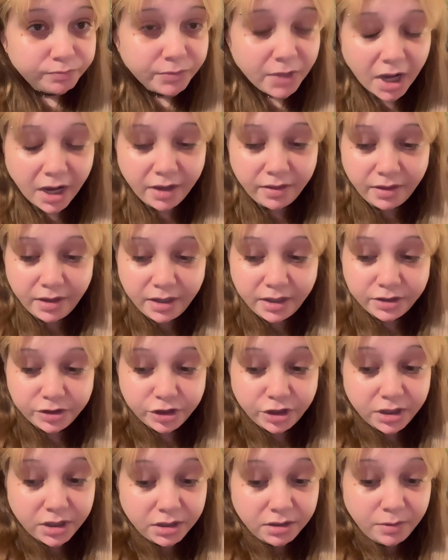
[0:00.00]
I think it's
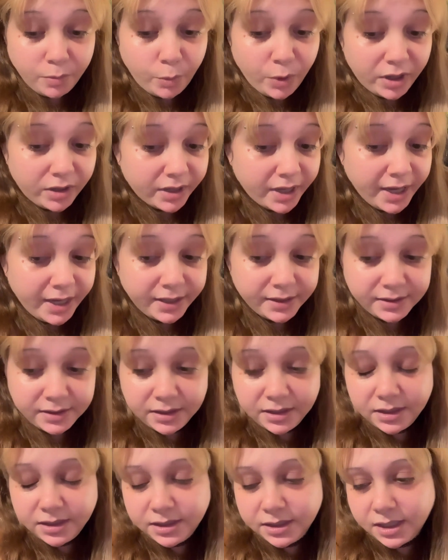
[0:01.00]
good, well
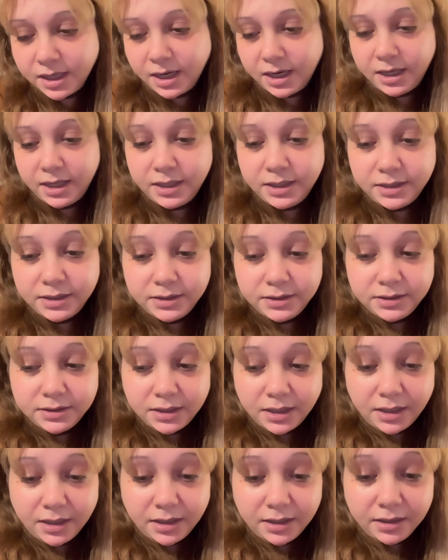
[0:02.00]
casted, and
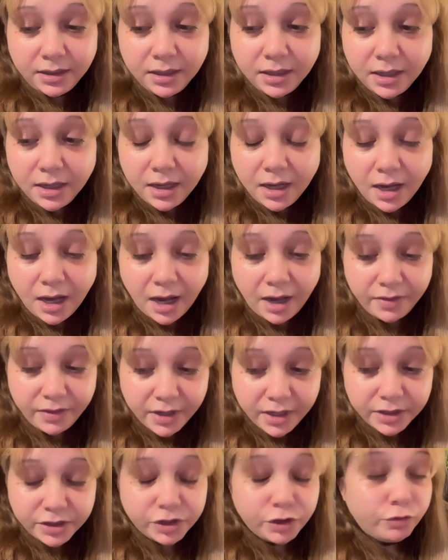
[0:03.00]
I
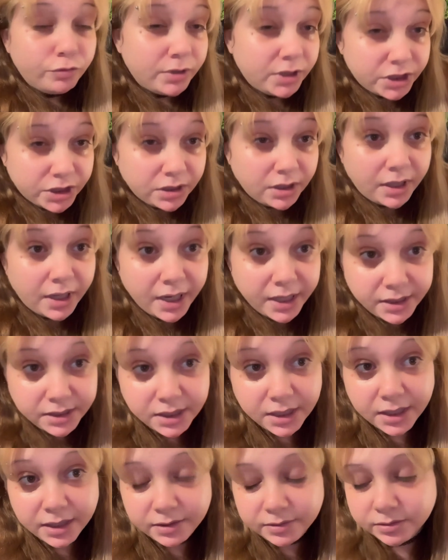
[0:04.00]
think it's an original
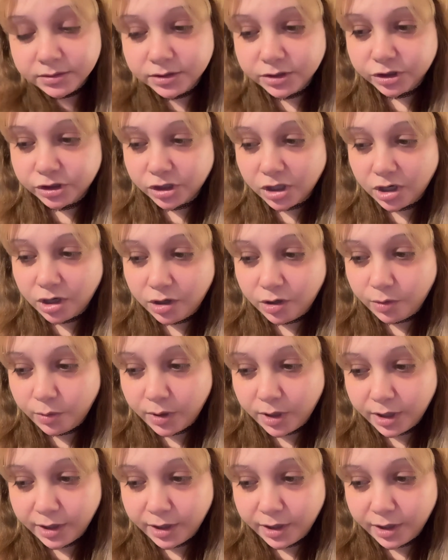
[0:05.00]
idea. So,